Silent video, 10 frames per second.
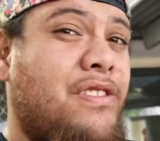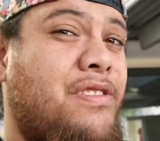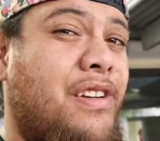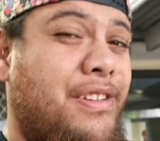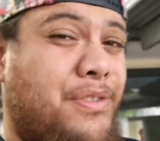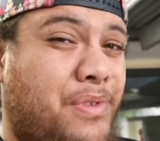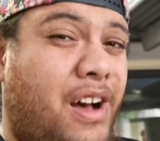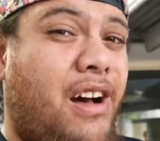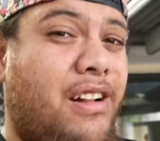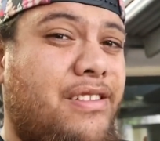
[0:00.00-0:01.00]
turned into a
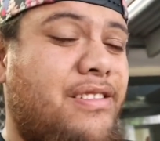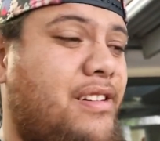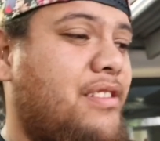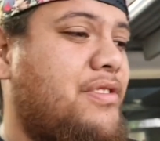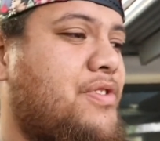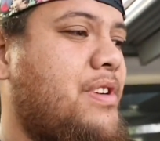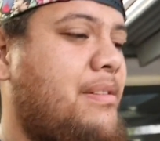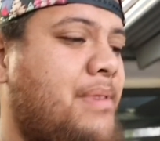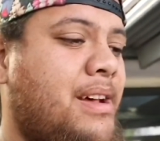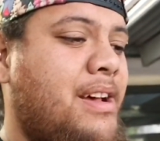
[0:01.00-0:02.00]
$100
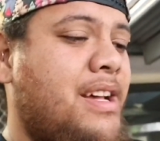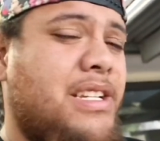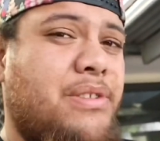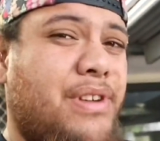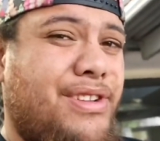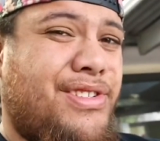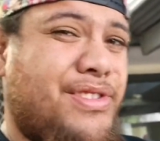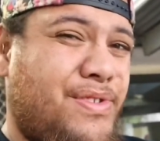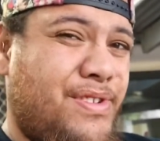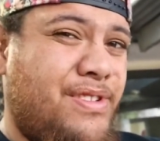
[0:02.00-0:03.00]
trip. So we got
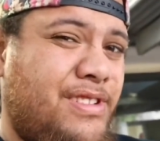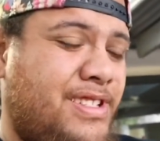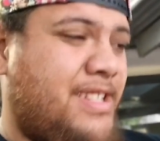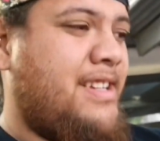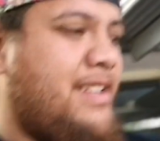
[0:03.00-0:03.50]
screws,